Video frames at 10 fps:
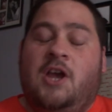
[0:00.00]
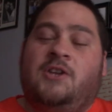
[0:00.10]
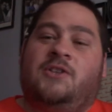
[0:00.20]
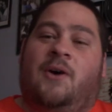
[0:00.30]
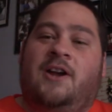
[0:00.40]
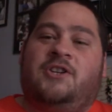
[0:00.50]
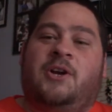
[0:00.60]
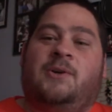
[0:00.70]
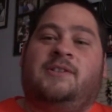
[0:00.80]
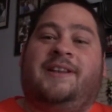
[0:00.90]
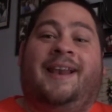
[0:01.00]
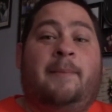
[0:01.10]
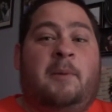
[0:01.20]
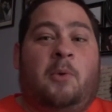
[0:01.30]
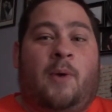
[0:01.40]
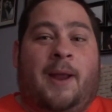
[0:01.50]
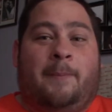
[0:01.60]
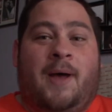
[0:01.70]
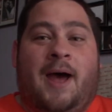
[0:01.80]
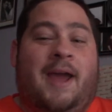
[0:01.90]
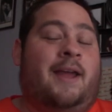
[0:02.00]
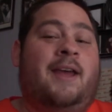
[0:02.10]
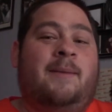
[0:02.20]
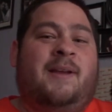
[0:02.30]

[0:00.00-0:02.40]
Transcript: So I chose the lemon meringue pie